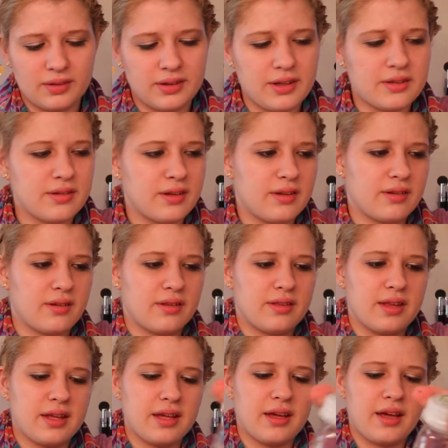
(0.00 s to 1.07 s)
This is
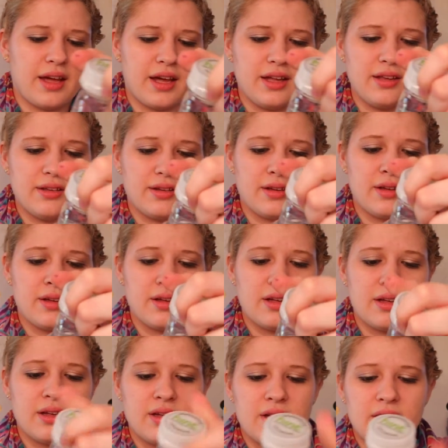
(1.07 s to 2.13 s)
the Hint
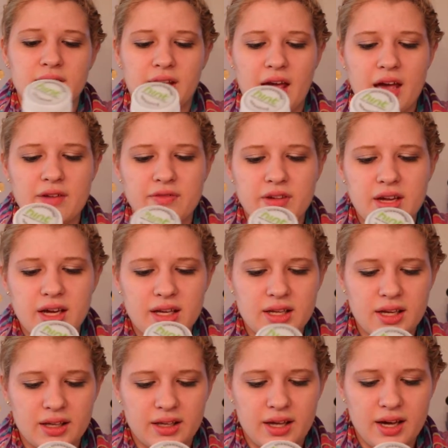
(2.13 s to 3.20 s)

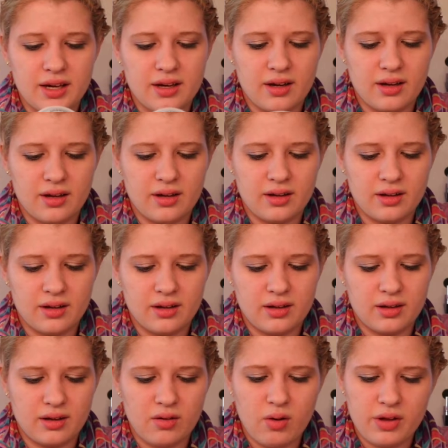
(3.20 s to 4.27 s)
Caffeine Kick.
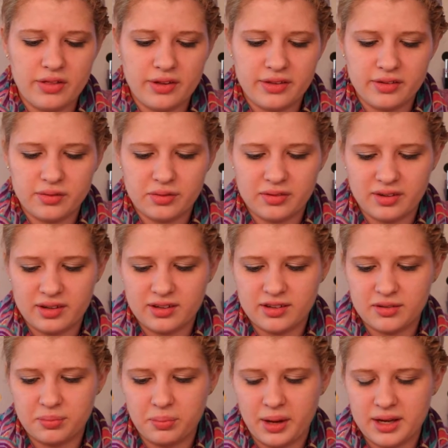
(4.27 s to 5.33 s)
Oh, I thought this was like
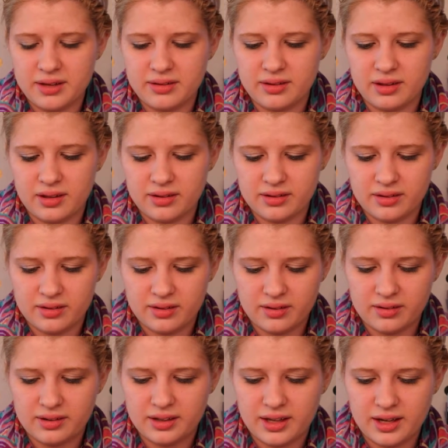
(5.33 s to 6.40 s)
spicy because it's
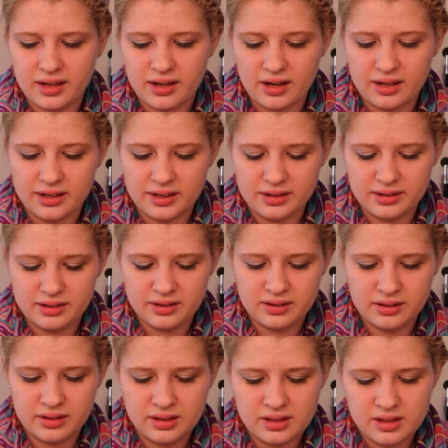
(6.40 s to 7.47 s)
a kick on it.
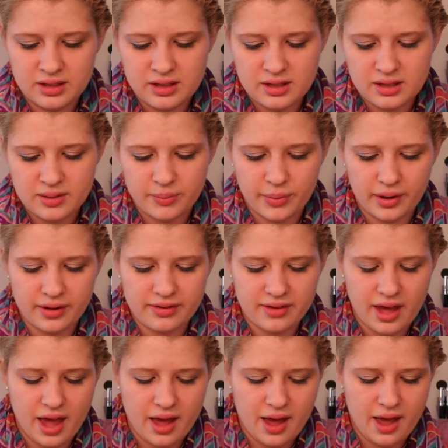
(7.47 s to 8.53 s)
But it's
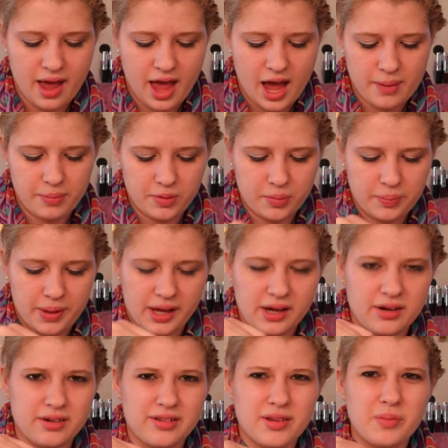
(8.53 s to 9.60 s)
apple
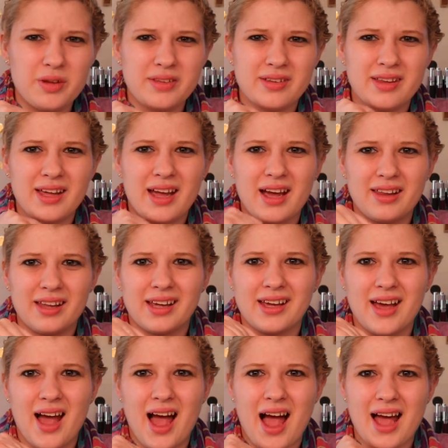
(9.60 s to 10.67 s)
pear. Someone said they got like
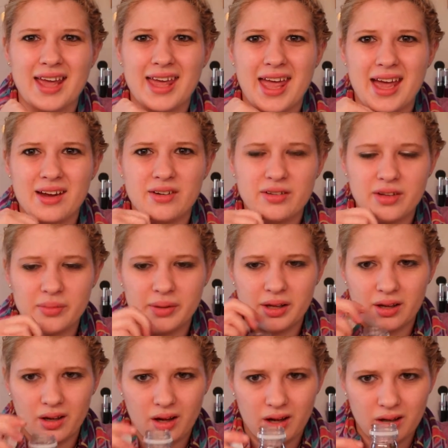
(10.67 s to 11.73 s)
cayenne or something.
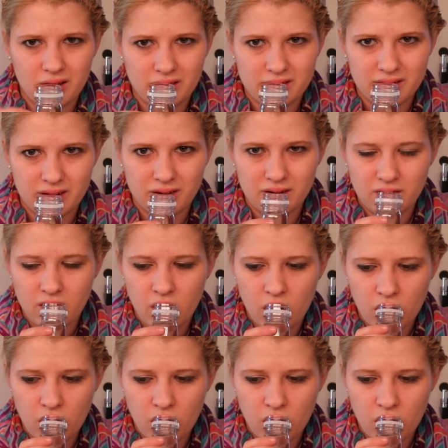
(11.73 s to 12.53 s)
I kind of got scared.